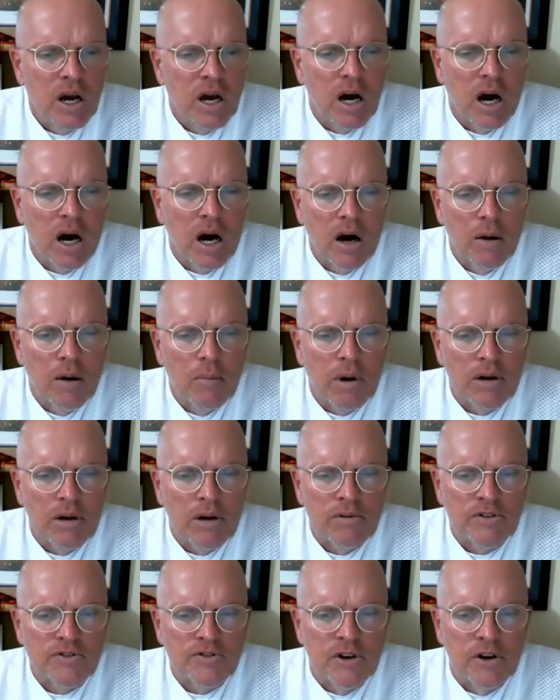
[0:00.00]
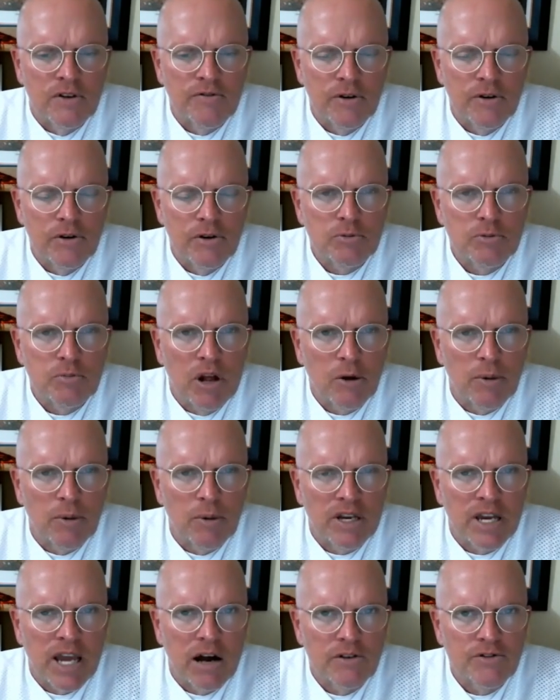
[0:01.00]
Um, the center fielder is probably
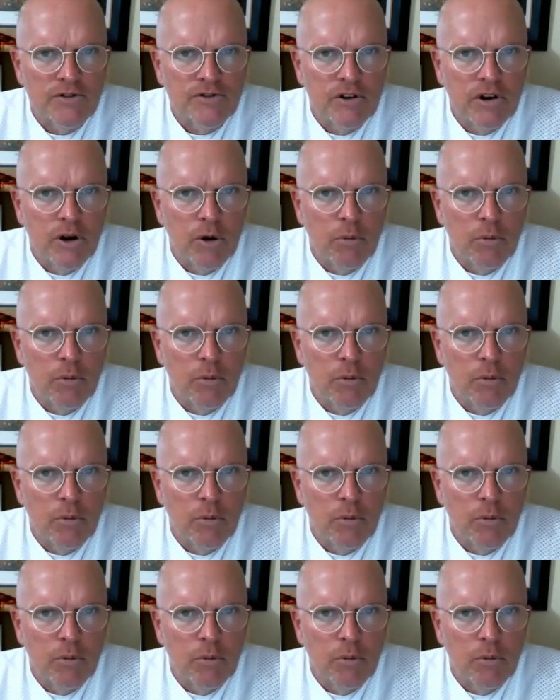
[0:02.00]
going to be Cowser.